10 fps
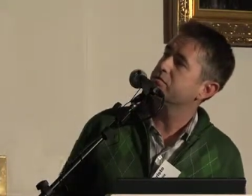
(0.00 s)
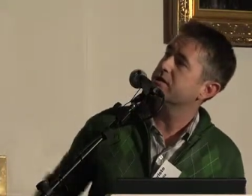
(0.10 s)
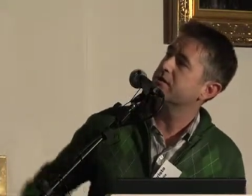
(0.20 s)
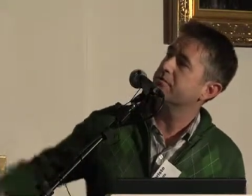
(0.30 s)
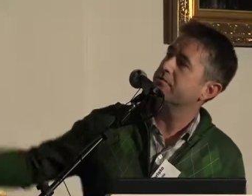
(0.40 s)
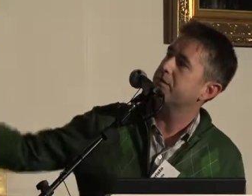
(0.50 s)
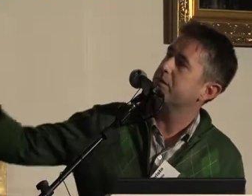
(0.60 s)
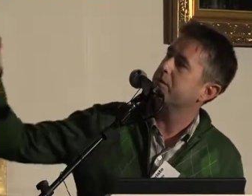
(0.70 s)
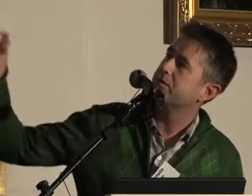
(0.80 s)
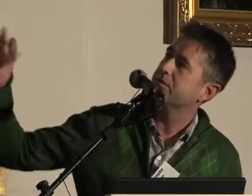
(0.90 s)
picked up
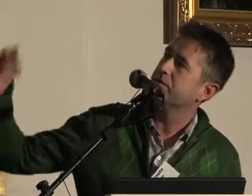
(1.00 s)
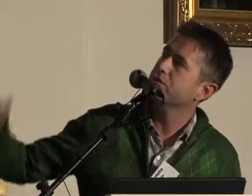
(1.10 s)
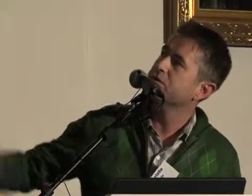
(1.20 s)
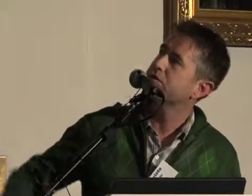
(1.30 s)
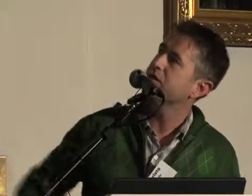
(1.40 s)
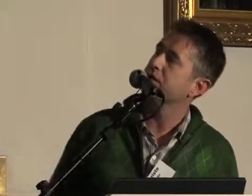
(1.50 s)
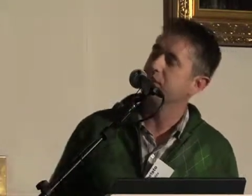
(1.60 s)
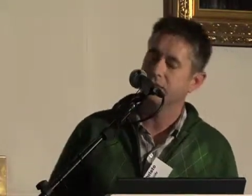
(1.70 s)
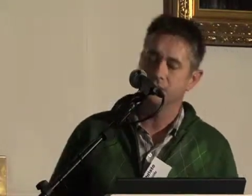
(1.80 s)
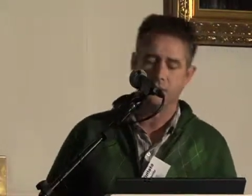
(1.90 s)
the routes
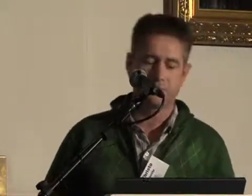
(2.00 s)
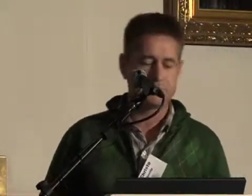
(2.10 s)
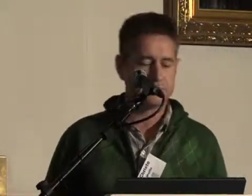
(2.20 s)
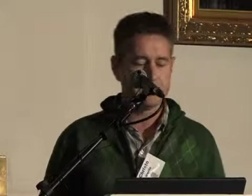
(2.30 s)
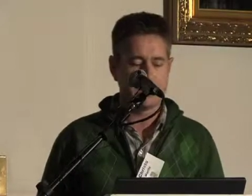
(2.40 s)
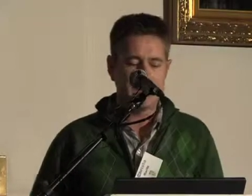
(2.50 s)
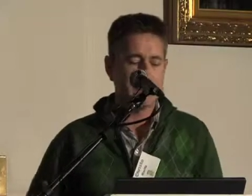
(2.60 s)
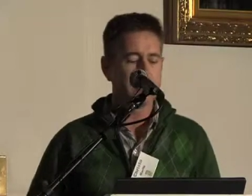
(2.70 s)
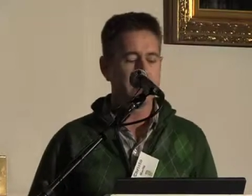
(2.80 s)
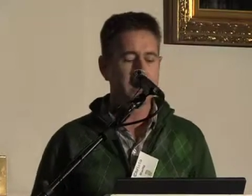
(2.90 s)
and the
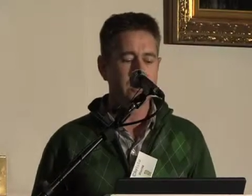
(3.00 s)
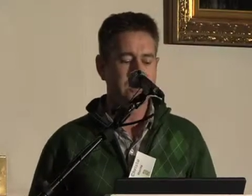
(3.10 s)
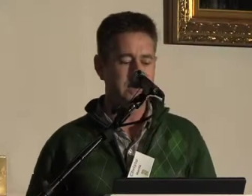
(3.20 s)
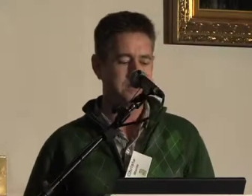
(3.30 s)
getting around